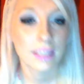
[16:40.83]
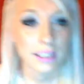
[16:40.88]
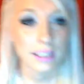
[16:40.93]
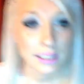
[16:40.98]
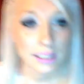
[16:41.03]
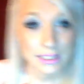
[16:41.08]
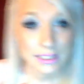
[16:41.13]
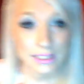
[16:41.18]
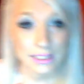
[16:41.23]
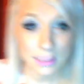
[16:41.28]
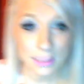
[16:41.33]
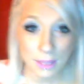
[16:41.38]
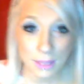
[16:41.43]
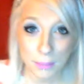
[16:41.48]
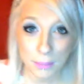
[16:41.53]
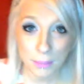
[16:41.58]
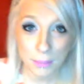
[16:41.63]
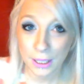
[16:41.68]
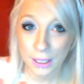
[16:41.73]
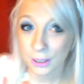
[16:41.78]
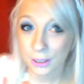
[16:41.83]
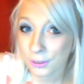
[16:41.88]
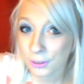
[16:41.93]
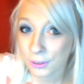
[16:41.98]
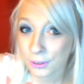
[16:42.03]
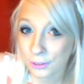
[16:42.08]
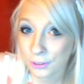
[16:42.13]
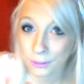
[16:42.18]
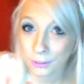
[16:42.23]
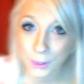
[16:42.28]
to do for Murder Nurse
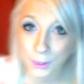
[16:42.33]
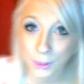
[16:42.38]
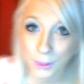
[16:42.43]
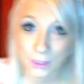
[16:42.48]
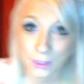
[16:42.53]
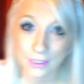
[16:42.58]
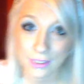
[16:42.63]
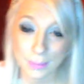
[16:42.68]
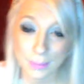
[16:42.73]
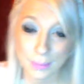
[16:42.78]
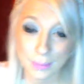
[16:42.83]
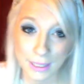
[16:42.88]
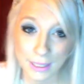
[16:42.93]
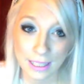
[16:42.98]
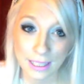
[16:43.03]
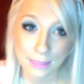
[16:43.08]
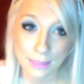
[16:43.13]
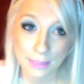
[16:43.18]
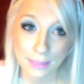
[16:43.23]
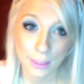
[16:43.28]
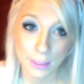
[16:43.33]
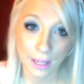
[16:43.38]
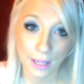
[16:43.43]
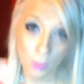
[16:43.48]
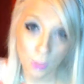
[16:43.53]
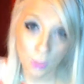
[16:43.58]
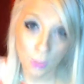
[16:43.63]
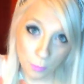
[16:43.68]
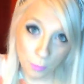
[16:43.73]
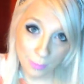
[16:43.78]
Mondays, but I hope this is
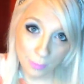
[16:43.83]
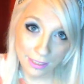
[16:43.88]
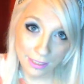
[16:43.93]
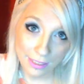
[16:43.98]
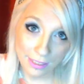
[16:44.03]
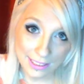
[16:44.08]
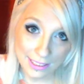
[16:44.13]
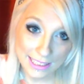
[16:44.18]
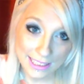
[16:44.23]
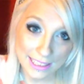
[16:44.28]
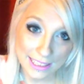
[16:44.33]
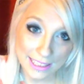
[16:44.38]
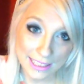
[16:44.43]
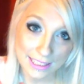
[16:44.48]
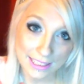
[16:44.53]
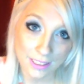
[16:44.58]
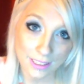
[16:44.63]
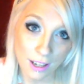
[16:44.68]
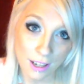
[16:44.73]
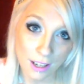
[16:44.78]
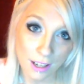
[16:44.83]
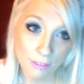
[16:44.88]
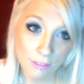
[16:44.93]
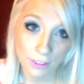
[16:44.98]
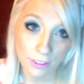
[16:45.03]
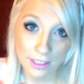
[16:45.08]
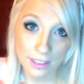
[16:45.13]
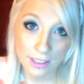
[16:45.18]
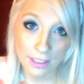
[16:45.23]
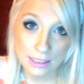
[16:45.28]
enough for this week.
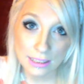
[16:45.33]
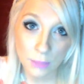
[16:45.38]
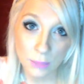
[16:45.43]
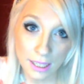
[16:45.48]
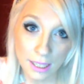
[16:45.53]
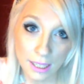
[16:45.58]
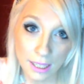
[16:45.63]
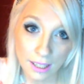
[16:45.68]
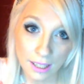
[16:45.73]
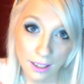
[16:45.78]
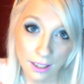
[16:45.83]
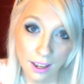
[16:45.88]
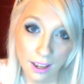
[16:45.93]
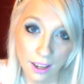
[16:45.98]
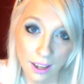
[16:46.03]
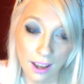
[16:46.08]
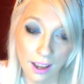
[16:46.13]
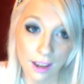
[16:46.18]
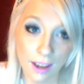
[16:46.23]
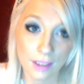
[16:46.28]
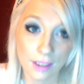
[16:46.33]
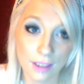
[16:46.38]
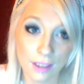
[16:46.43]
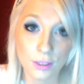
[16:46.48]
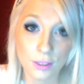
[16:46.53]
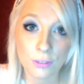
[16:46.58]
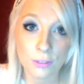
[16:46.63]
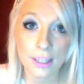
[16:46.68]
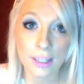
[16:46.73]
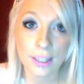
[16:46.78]
Don't forget, live
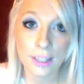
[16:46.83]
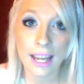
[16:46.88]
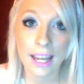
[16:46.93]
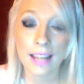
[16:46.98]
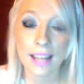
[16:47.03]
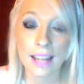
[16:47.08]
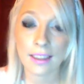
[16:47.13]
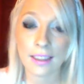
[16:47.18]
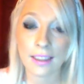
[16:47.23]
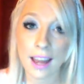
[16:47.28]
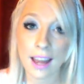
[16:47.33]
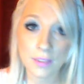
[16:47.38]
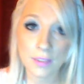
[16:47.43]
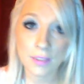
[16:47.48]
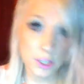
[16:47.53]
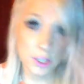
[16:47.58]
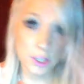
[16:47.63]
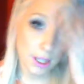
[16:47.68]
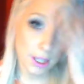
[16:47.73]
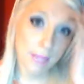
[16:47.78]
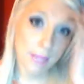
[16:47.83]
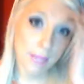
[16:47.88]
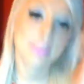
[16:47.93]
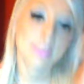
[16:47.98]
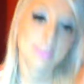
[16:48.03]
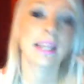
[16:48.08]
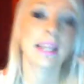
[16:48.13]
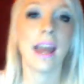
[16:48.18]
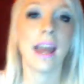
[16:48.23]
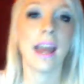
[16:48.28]
streams every
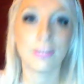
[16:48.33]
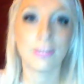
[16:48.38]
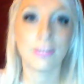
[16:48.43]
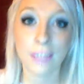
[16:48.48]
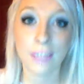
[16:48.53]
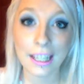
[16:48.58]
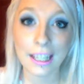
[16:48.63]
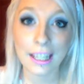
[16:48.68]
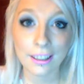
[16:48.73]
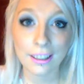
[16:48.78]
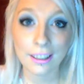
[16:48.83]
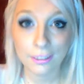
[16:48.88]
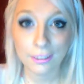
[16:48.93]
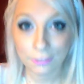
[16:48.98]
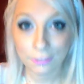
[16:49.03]
Friday